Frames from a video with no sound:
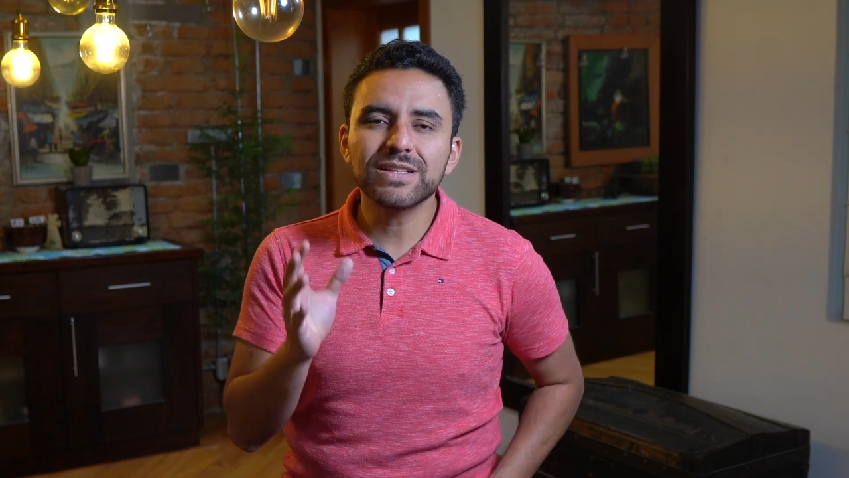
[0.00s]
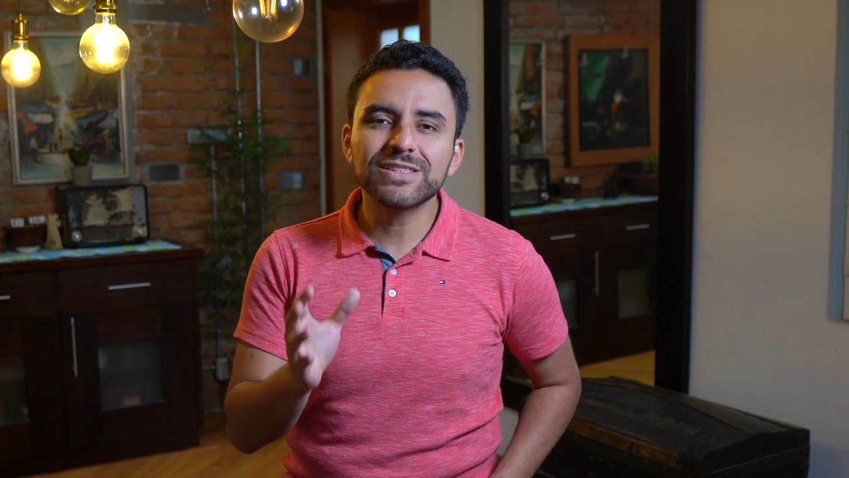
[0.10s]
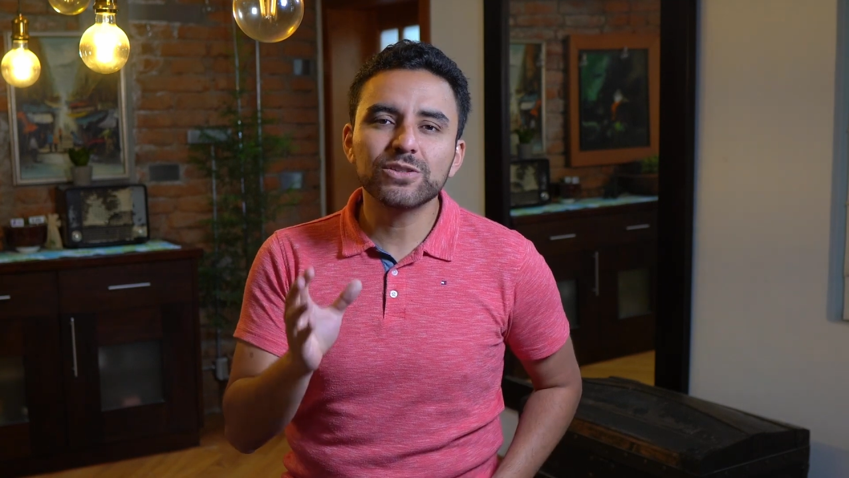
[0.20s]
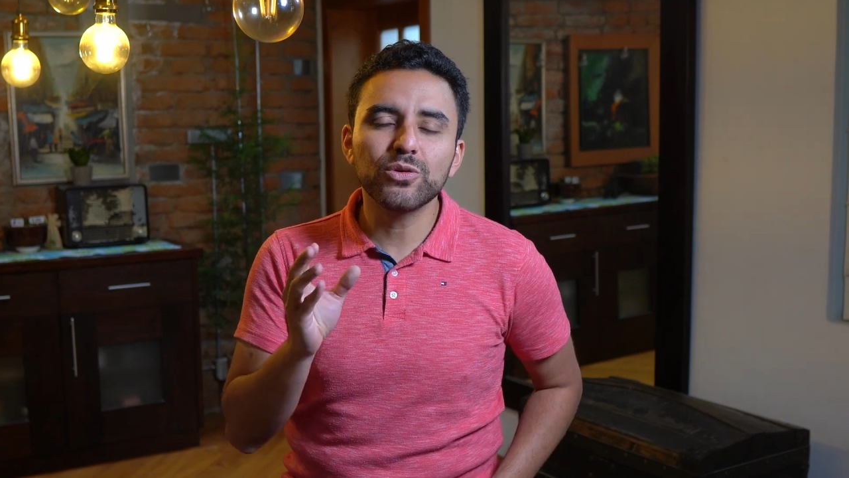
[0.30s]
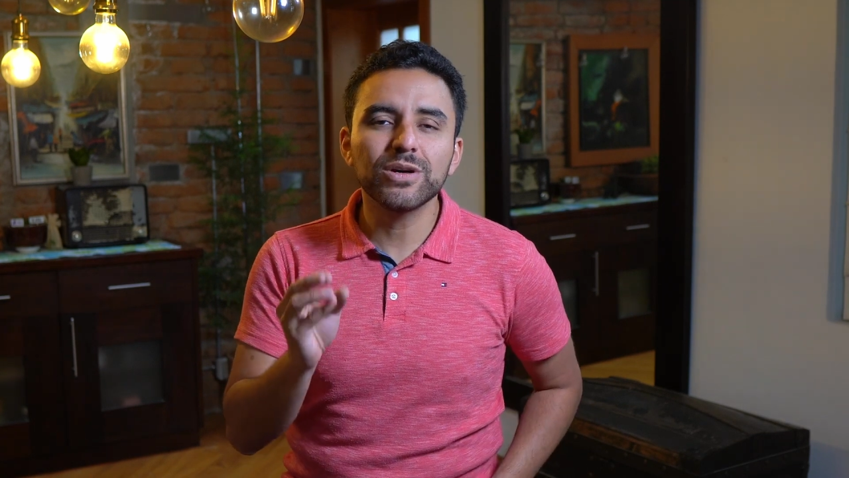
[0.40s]

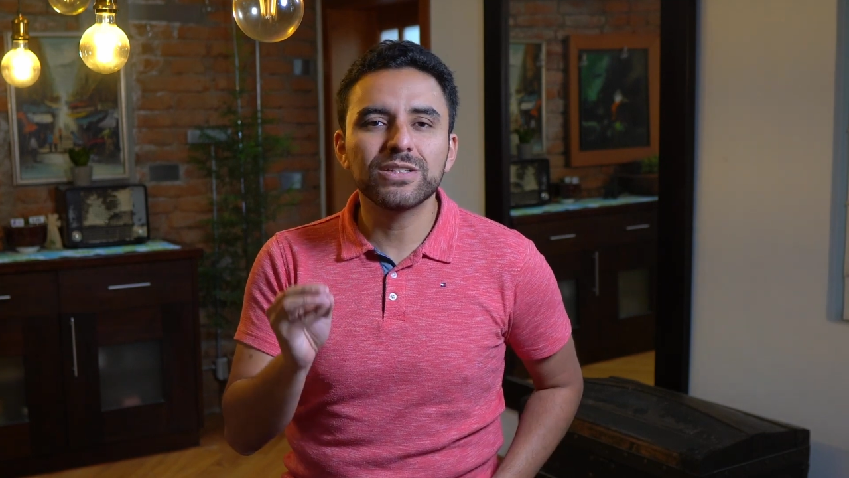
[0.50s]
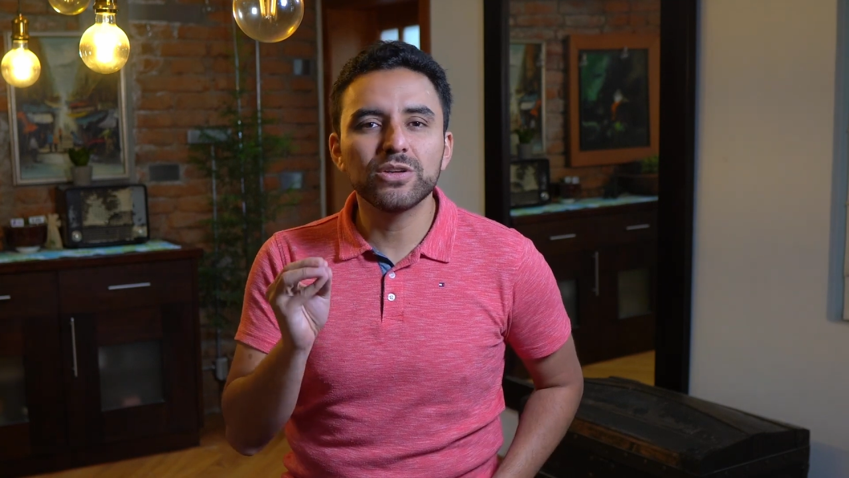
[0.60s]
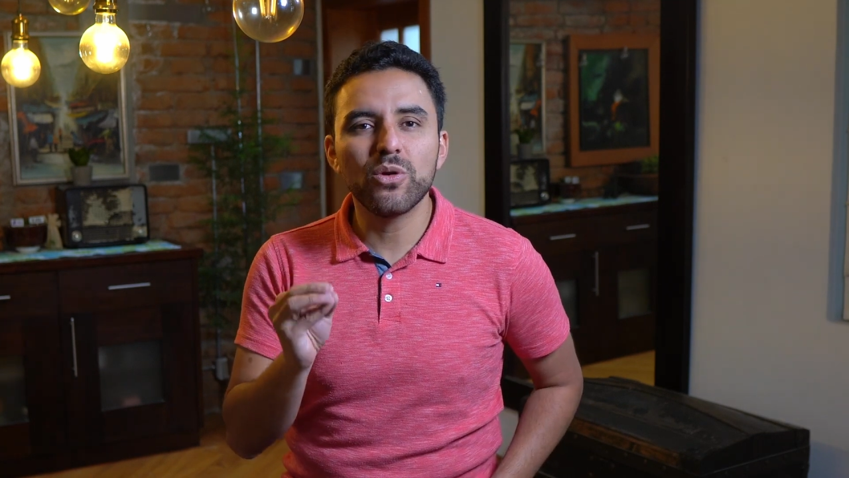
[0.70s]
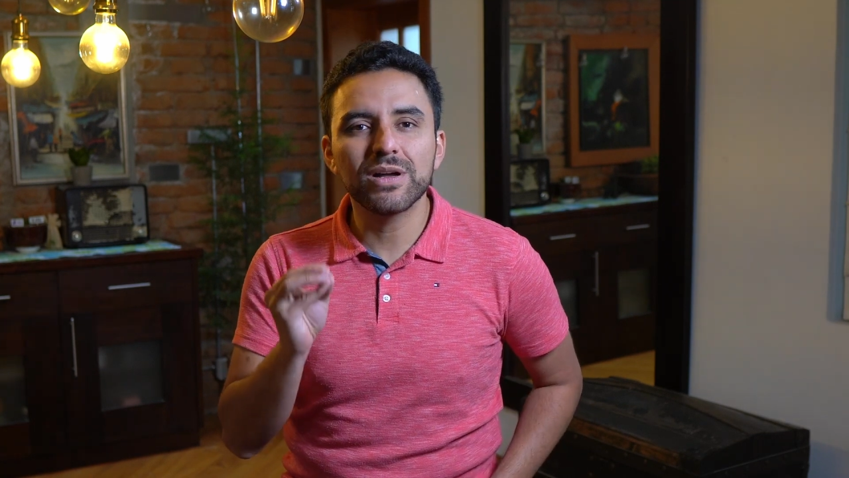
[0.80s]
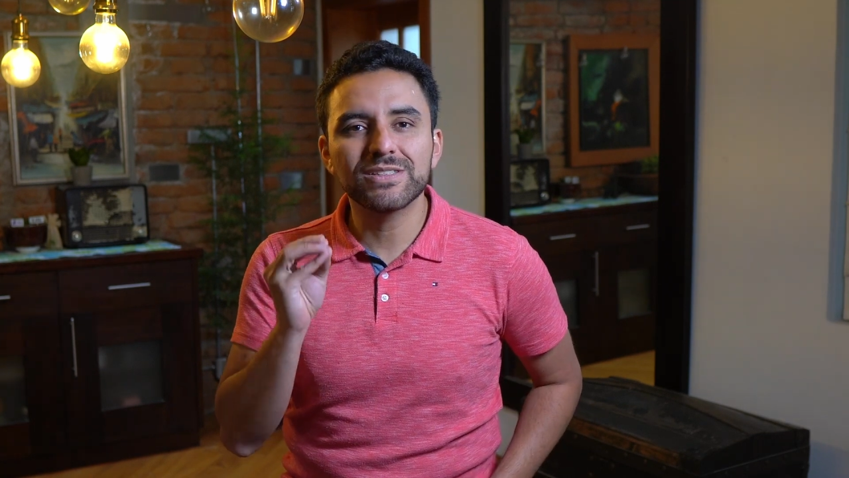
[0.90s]
story do you
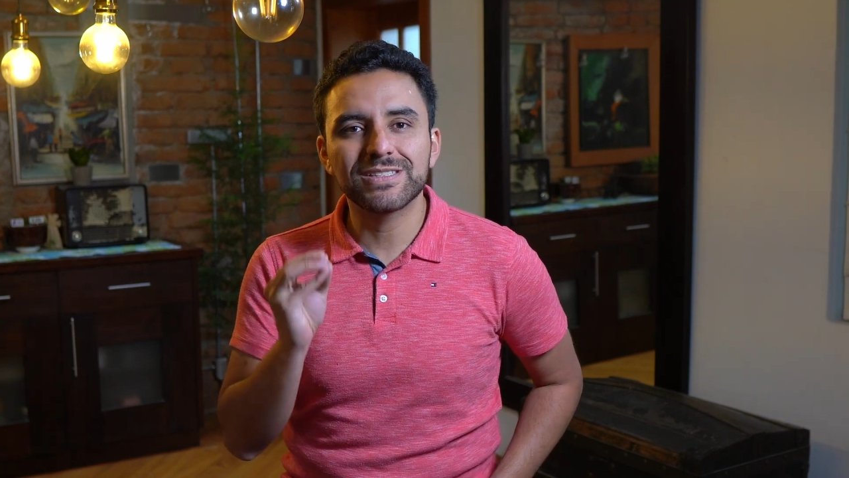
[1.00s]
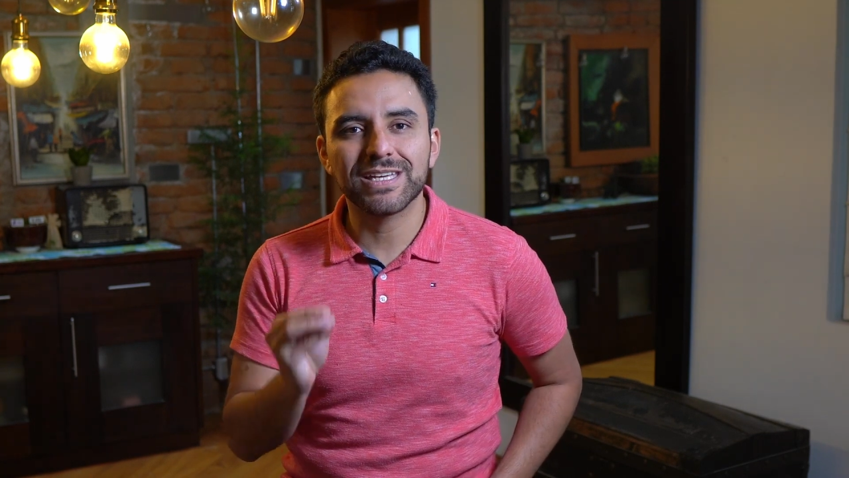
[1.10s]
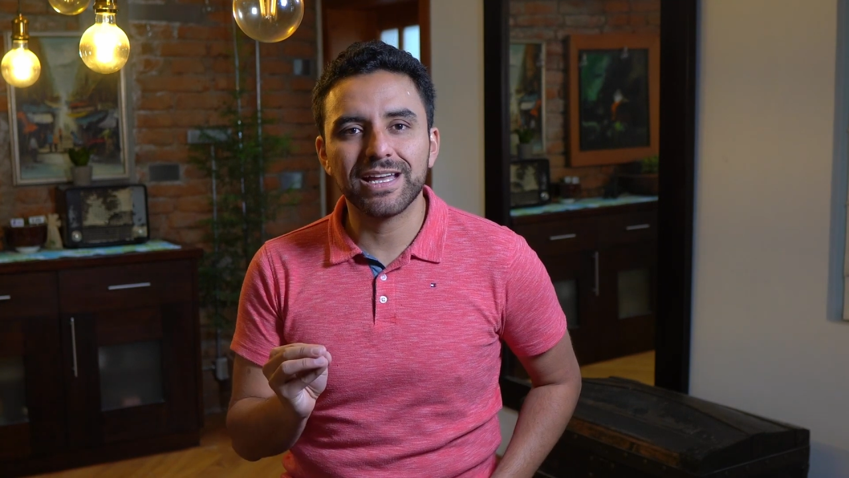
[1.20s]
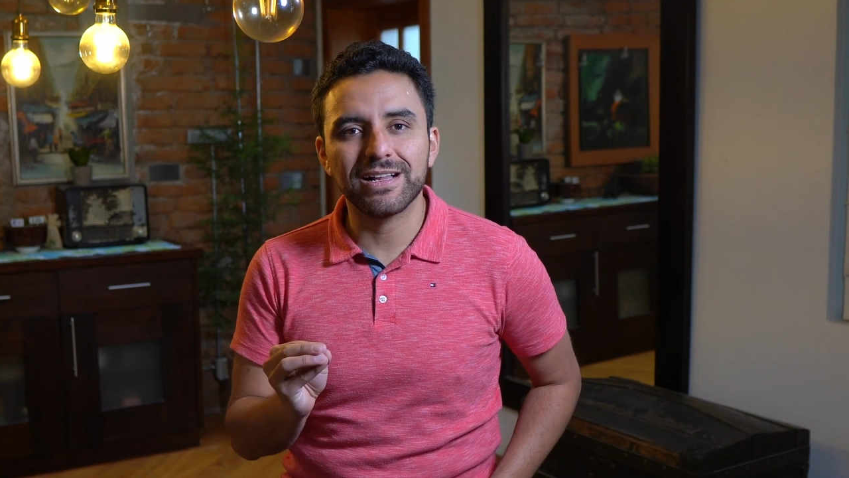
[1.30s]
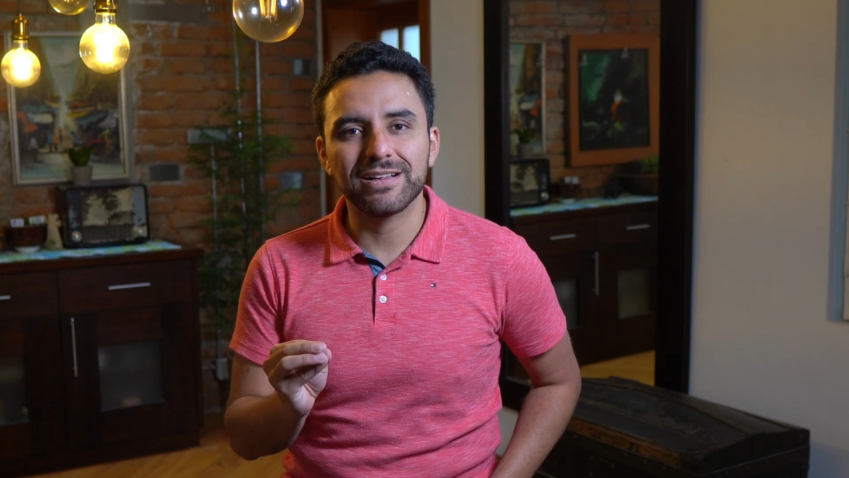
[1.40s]
want to
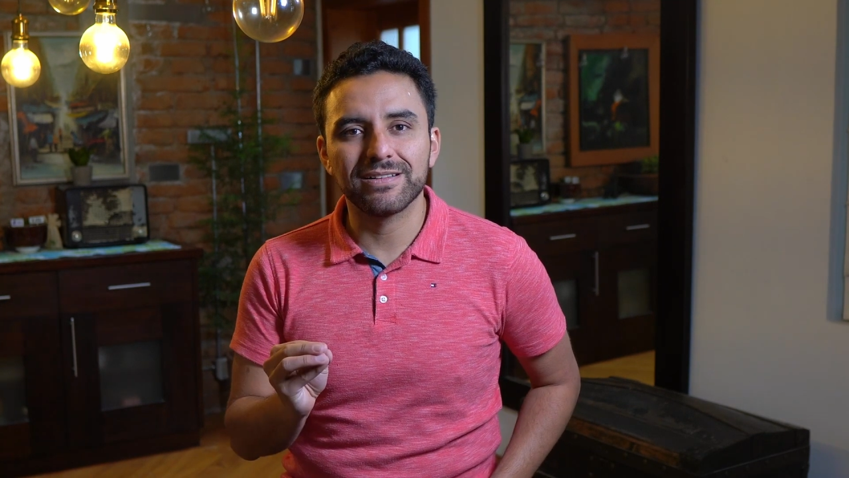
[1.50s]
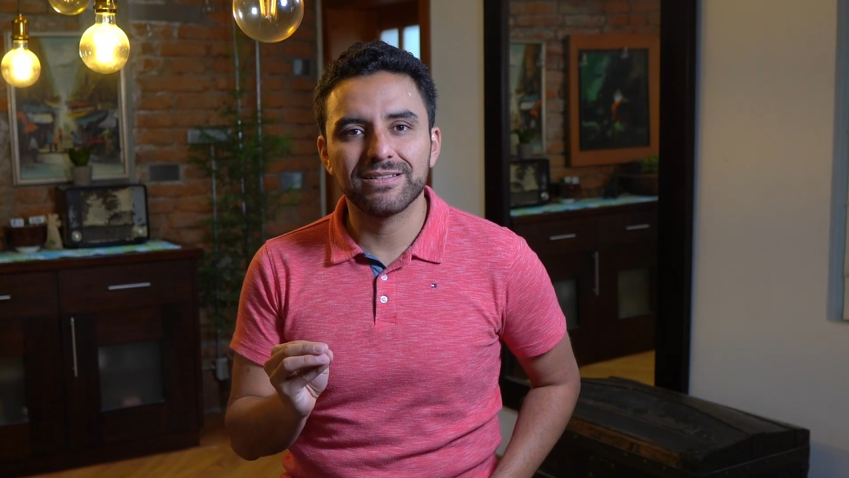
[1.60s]
tell?